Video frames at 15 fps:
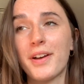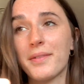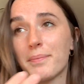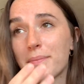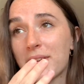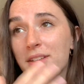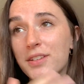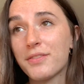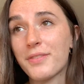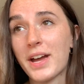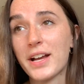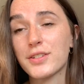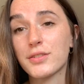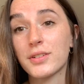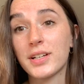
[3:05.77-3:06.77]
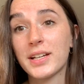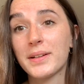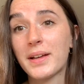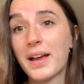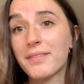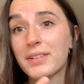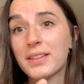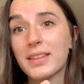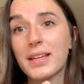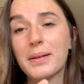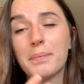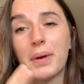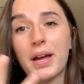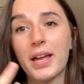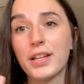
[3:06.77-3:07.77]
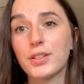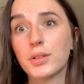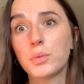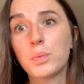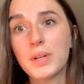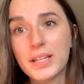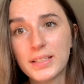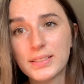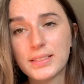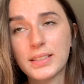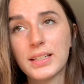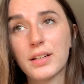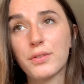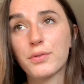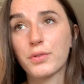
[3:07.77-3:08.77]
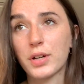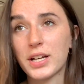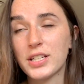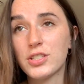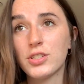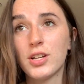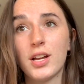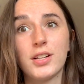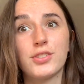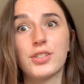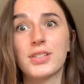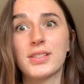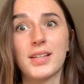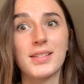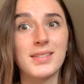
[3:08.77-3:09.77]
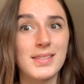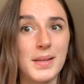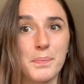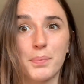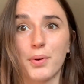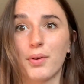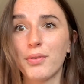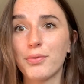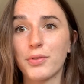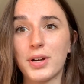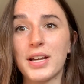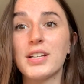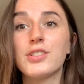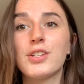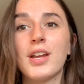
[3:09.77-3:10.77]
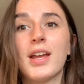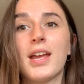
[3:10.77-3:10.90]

manufacturing everything, but it took weeks to get a fridge, just a simple fridge.